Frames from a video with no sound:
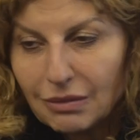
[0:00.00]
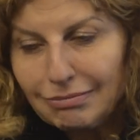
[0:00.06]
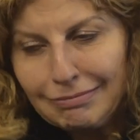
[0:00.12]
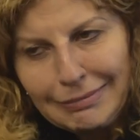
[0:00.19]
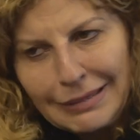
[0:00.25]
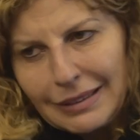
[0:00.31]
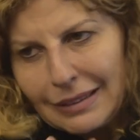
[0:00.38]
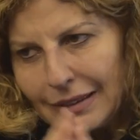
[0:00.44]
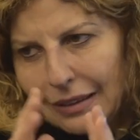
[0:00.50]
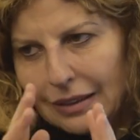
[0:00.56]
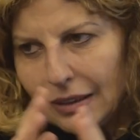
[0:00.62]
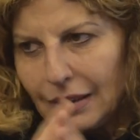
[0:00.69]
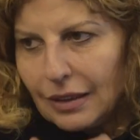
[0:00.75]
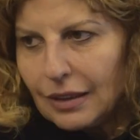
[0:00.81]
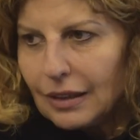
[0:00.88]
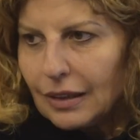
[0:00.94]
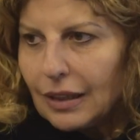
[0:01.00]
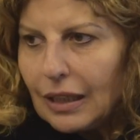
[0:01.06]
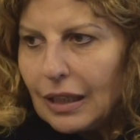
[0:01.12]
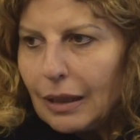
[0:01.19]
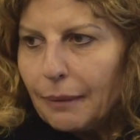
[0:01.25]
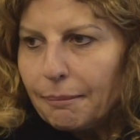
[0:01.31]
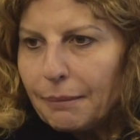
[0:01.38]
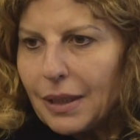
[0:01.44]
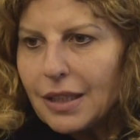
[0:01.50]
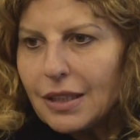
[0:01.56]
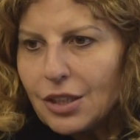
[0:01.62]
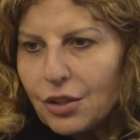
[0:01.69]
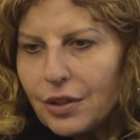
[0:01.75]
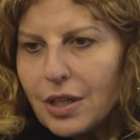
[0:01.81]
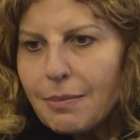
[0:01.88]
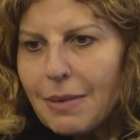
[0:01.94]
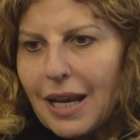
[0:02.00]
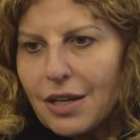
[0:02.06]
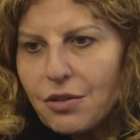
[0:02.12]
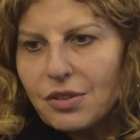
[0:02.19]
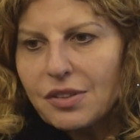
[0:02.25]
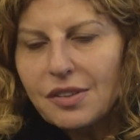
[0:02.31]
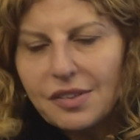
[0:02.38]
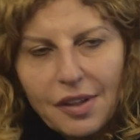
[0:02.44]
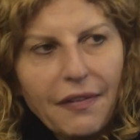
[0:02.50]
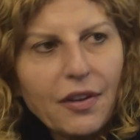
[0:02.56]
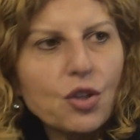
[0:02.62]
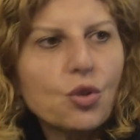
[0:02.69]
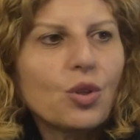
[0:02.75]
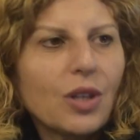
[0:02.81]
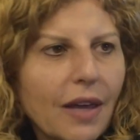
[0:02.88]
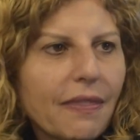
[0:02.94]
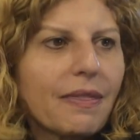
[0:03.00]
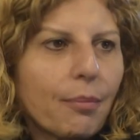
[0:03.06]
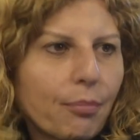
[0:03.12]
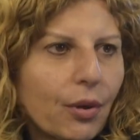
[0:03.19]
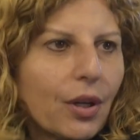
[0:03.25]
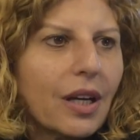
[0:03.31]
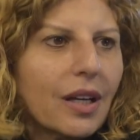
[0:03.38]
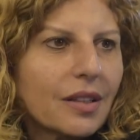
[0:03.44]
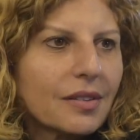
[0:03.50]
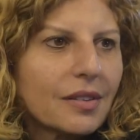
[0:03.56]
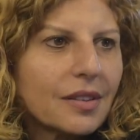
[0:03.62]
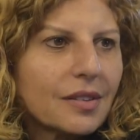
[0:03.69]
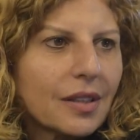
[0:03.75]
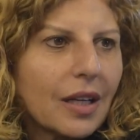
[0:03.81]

But your email address is so that you get the prayers.